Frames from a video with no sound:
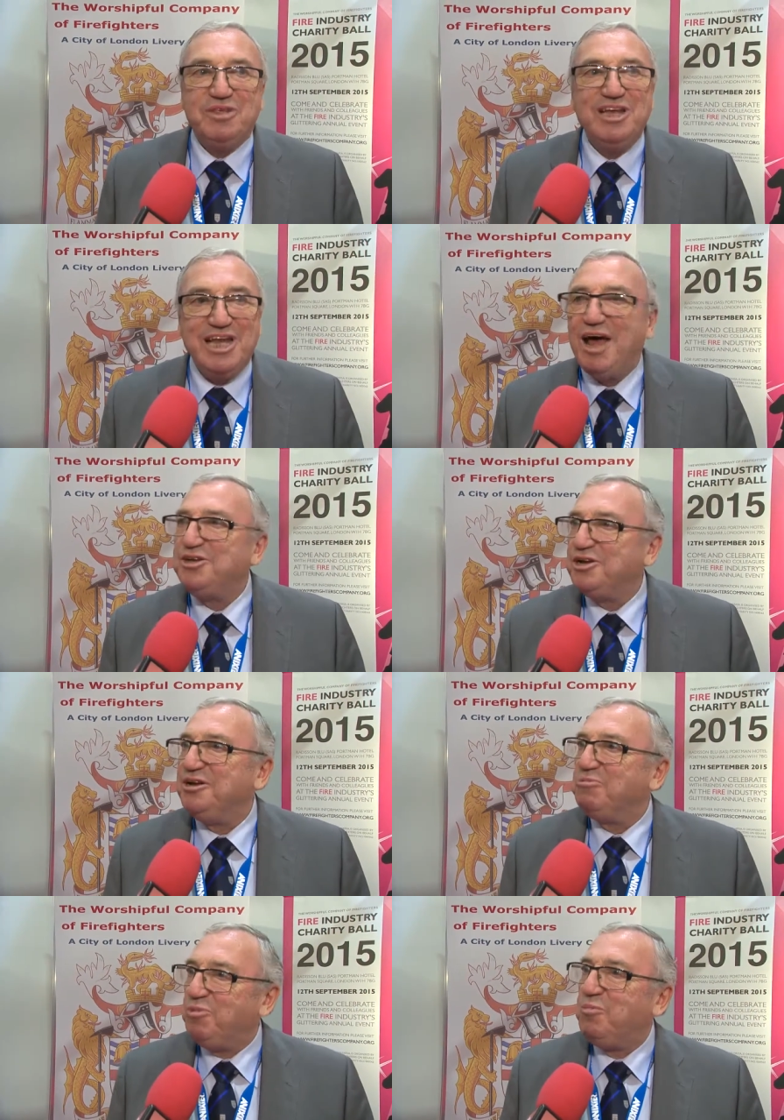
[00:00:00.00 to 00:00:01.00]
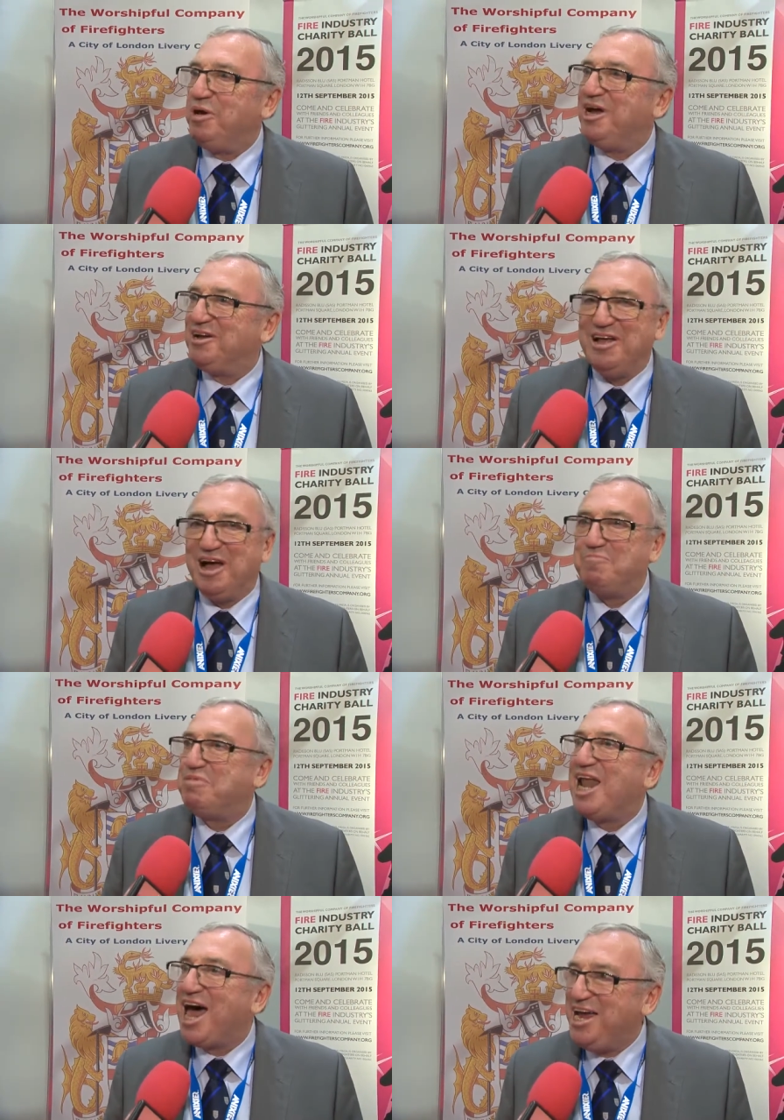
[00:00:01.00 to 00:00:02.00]
the, London will be
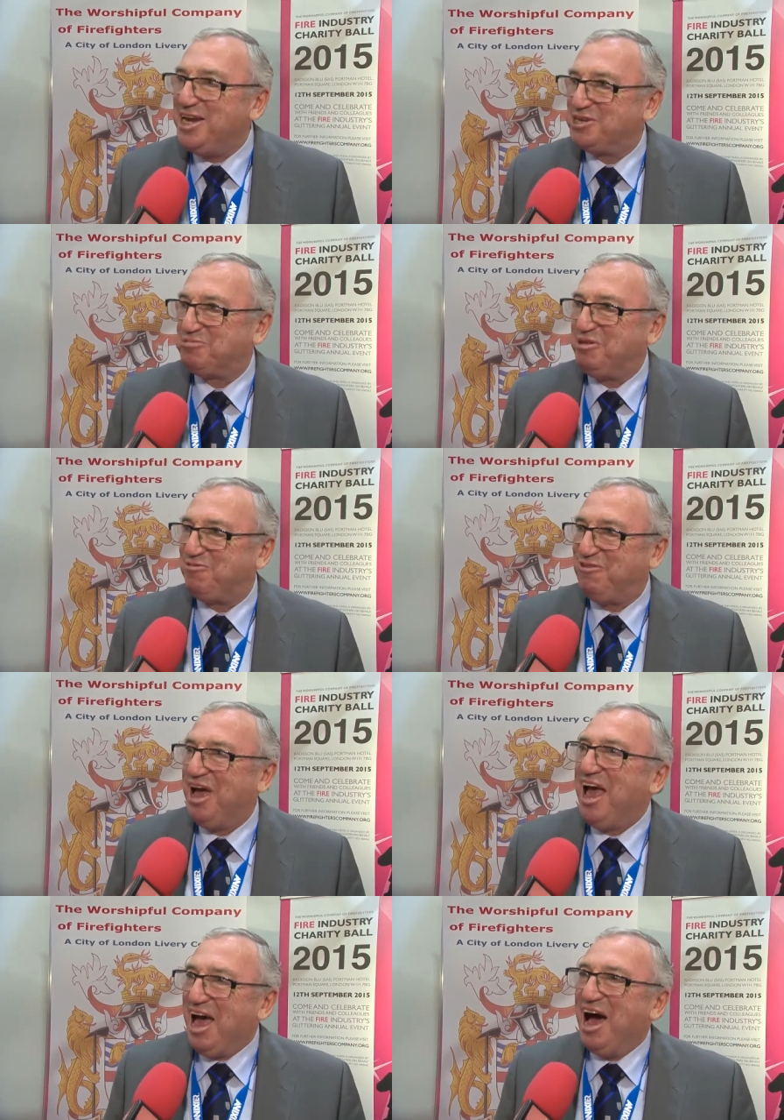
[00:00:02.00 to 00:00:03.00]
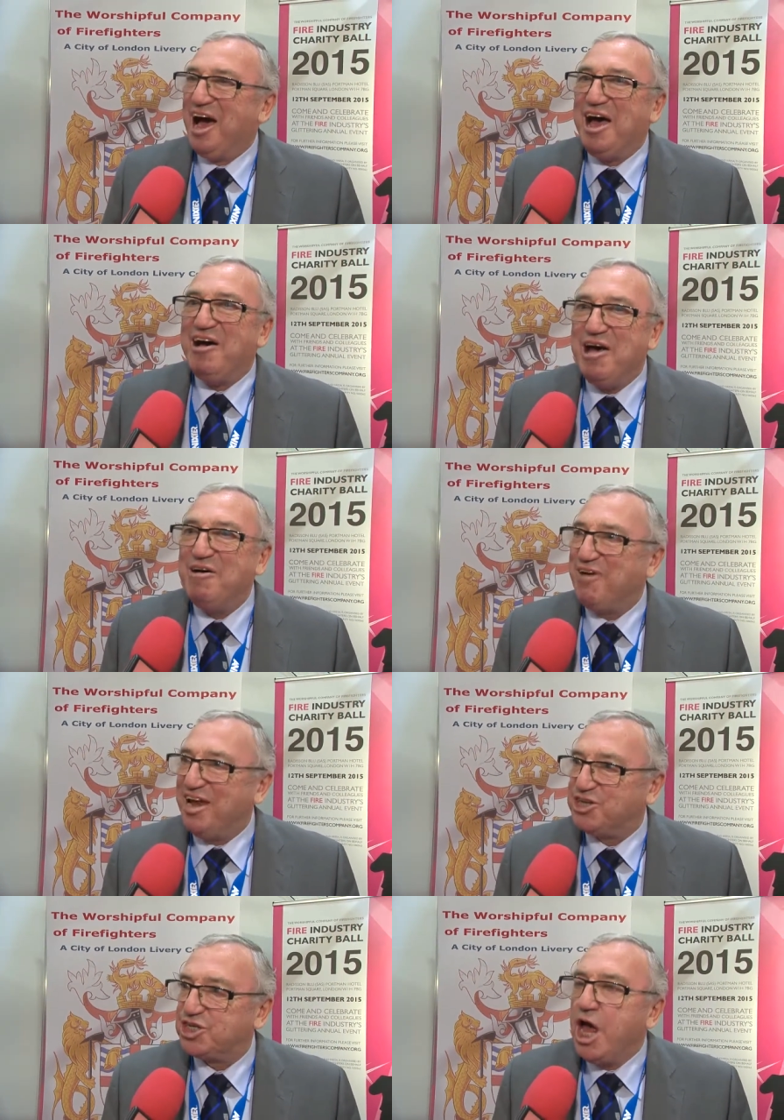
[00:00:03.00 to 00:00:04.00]
ablaze with uh, uh,
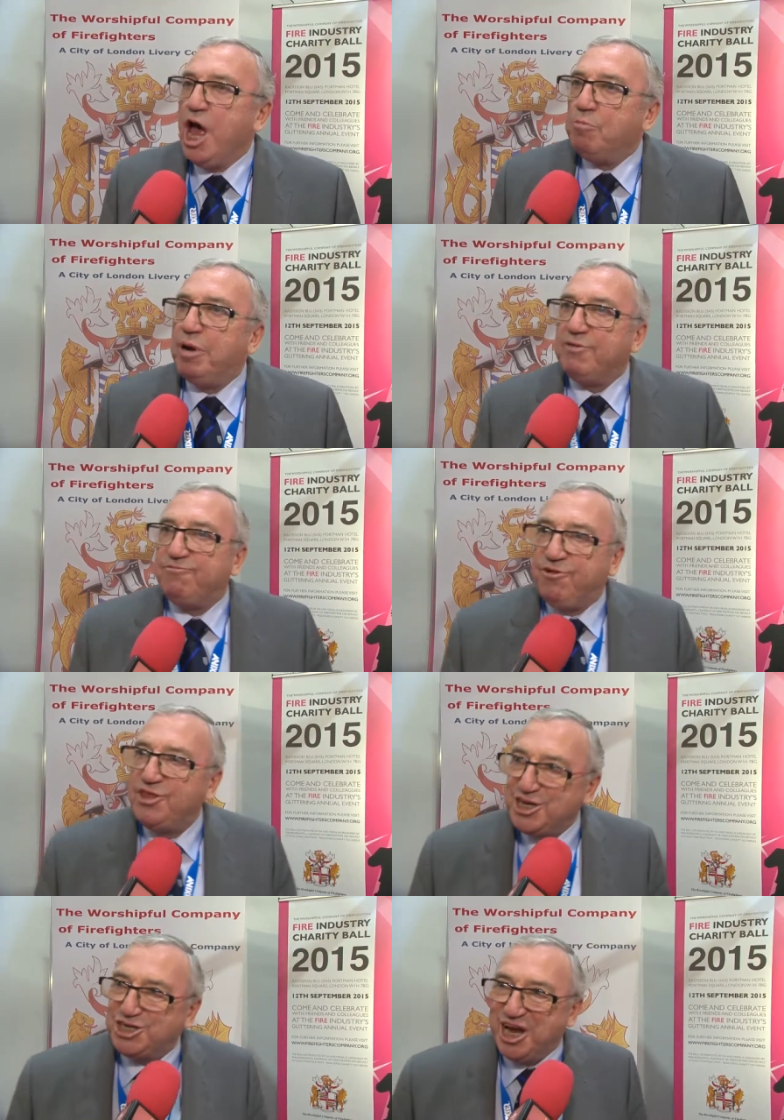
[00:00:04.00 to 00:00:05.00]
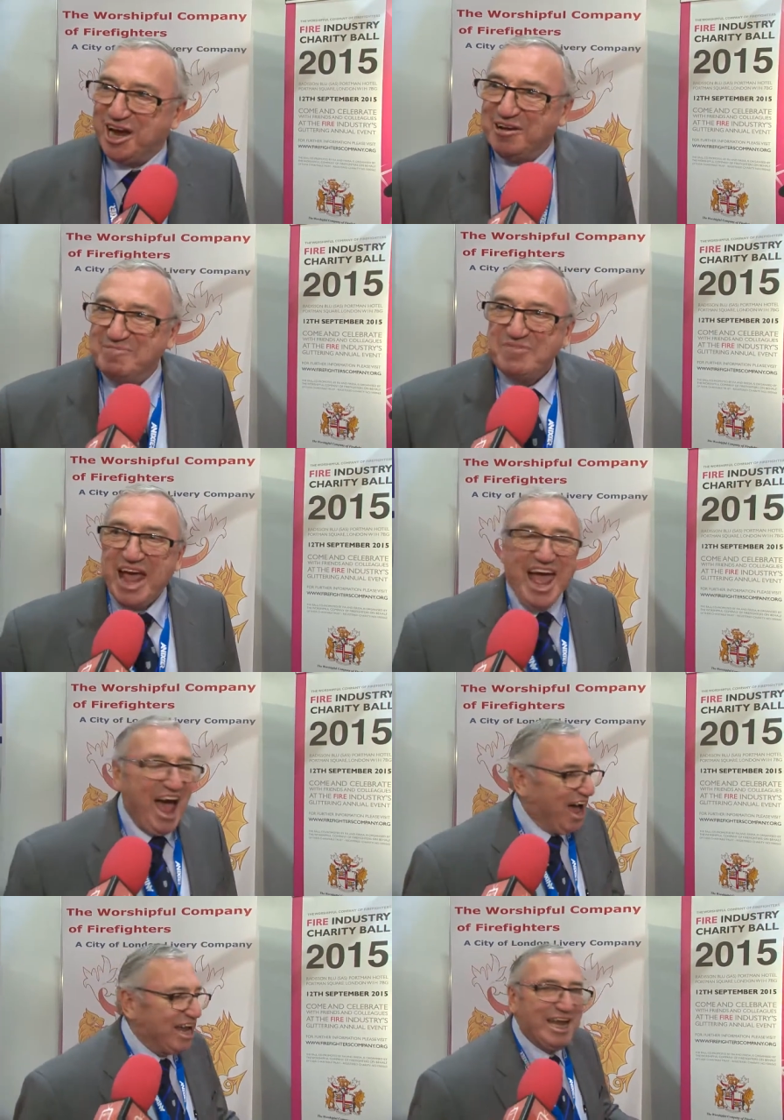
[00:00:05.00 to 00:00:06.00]
events. But for this year,
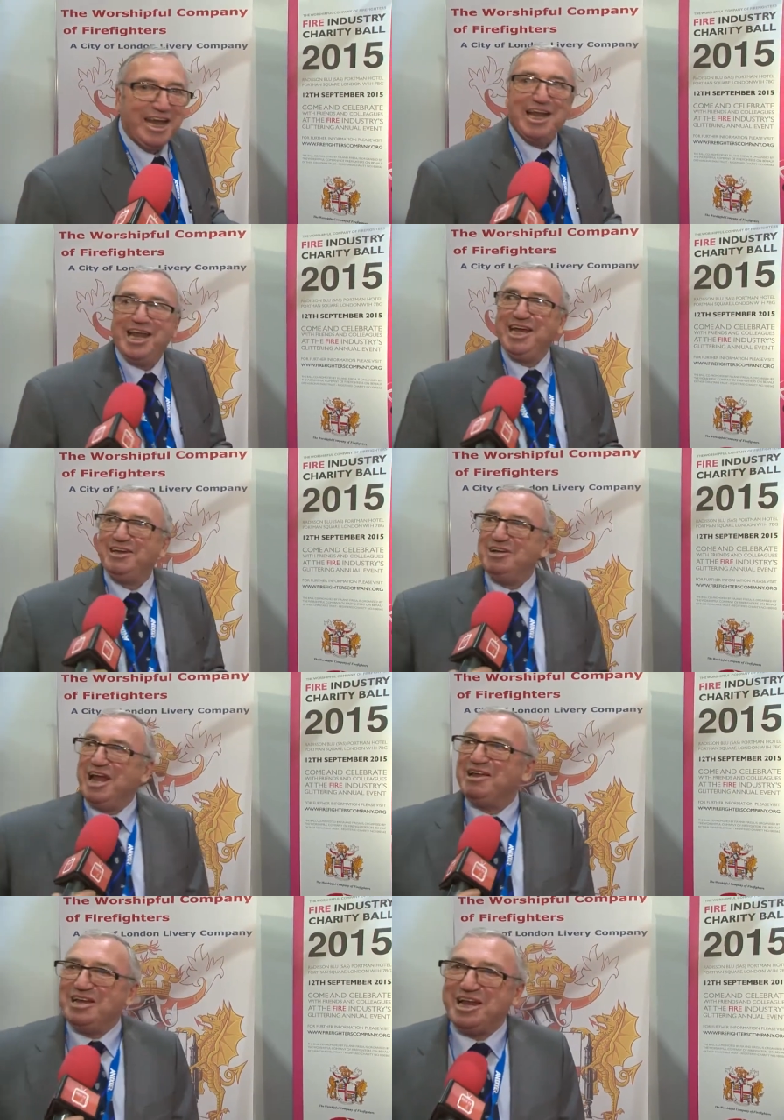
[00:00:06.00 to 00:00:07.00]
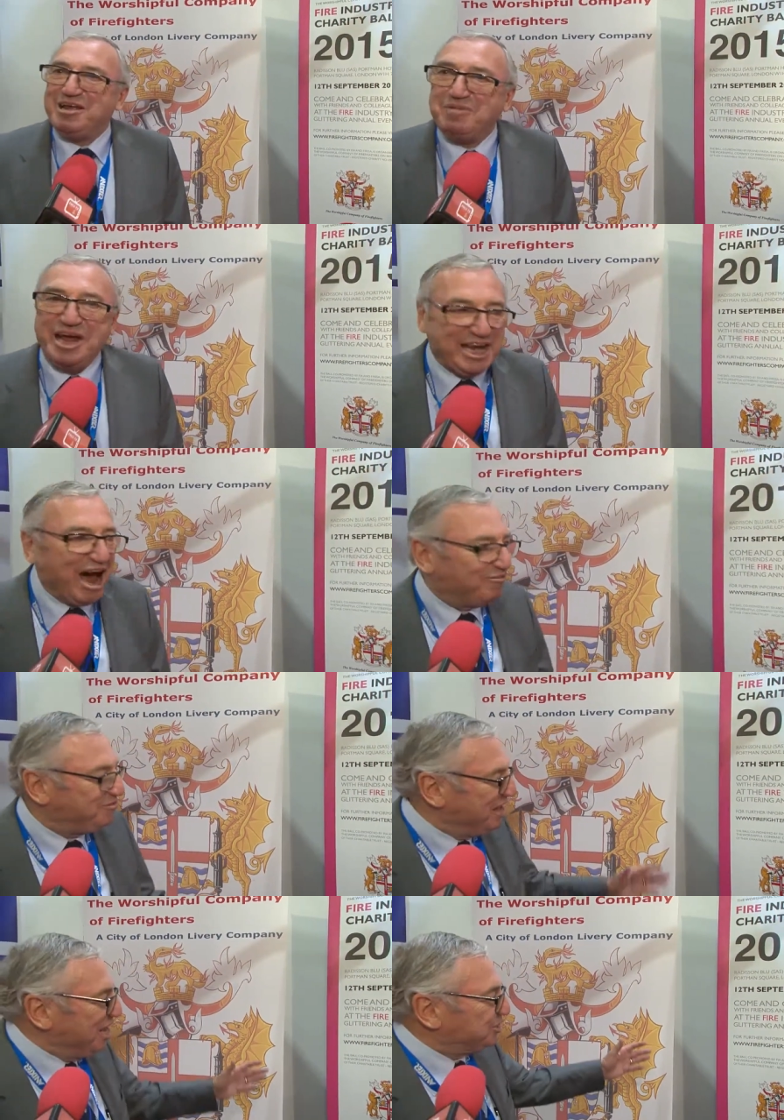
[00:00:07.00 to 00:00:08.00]
uh, let it lead, let, let it be enough
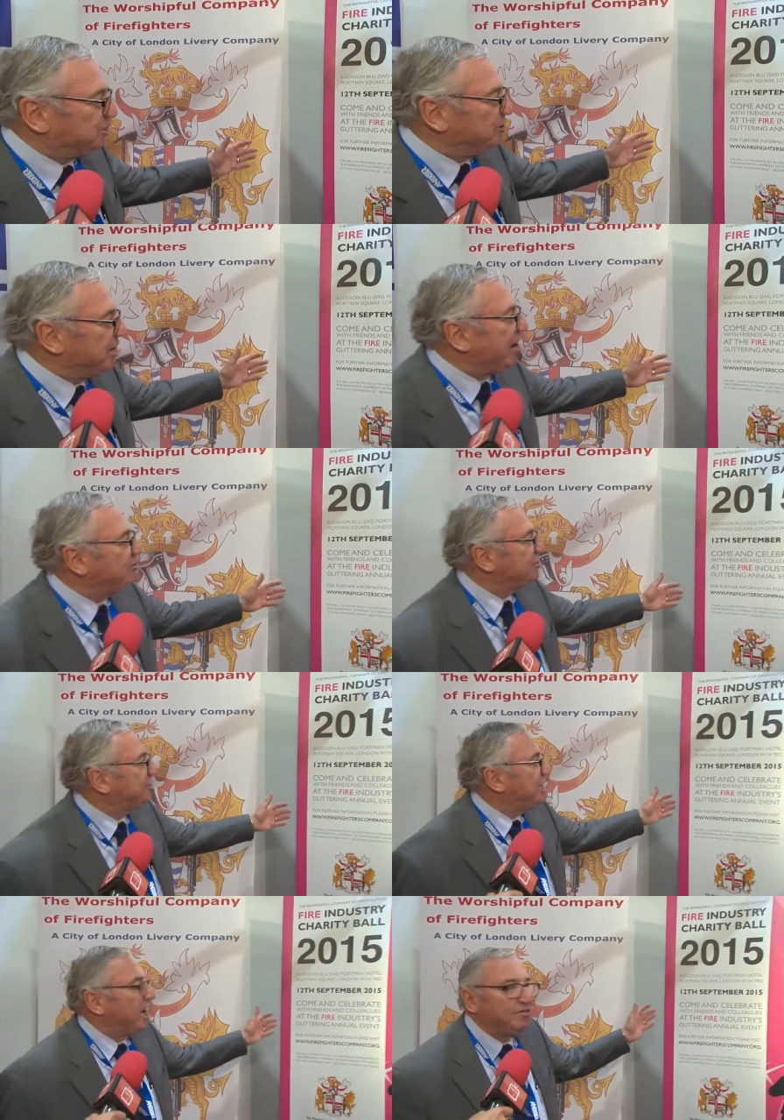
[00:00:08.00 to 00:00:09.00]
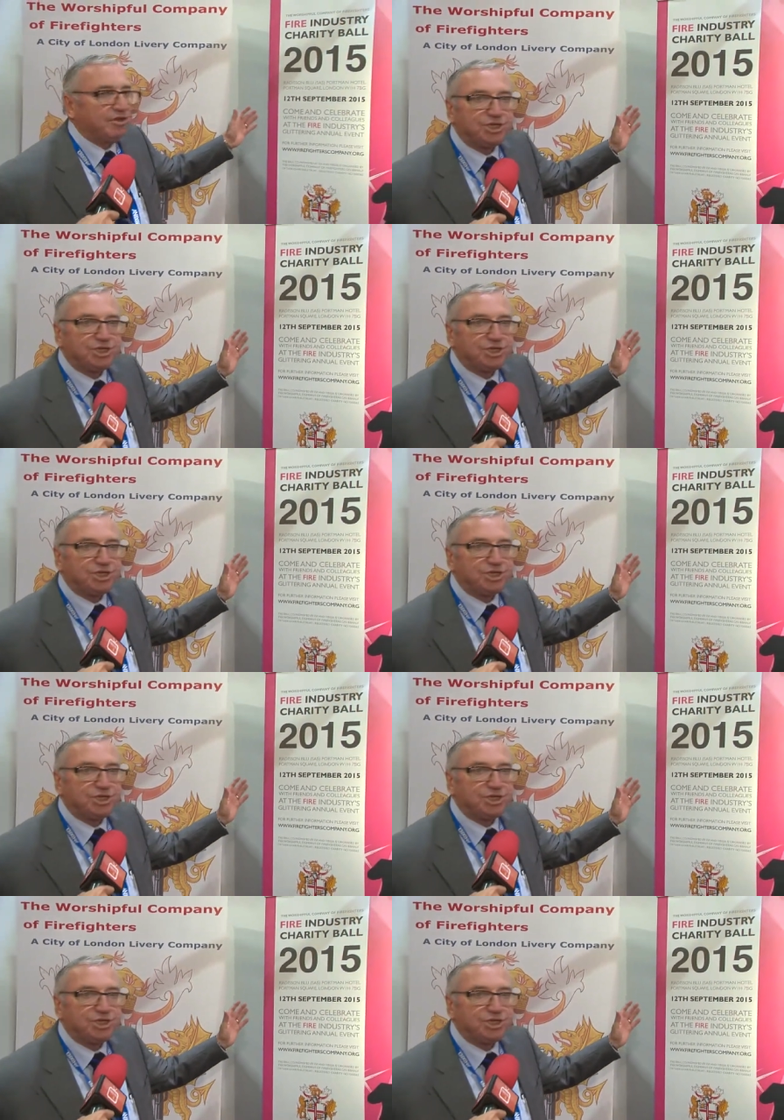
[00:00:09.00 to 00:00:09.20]
to announce uh, the